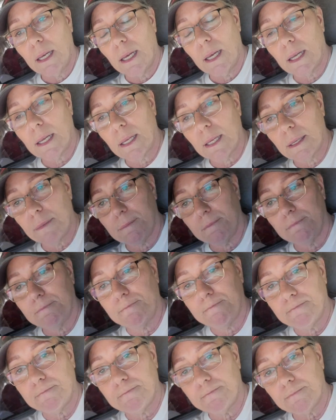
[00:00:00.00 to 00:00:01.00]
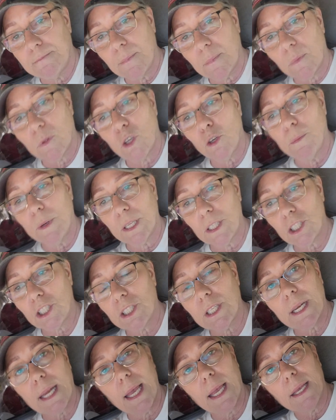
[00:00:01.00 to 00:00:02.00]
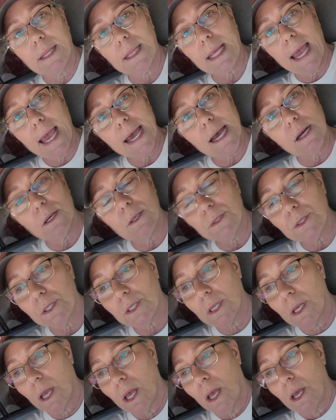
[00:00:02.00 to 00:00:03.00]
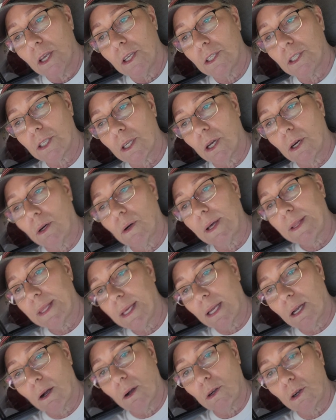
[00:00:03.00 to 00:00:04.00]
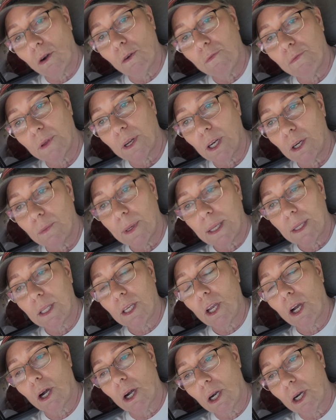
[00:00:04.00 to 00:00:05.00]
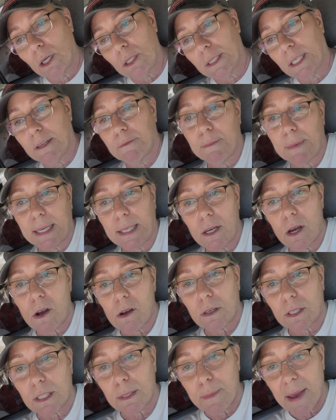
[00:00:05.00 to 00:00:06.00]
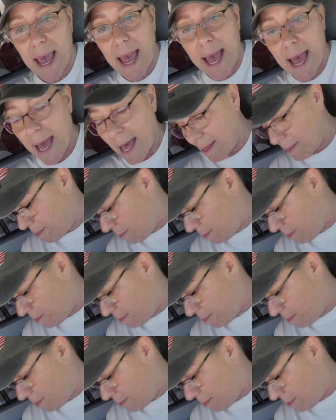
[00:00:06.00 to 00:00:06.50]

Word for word: um, too much today at the house. So I think I'll go fiddle around the yard, give my dogs a bath.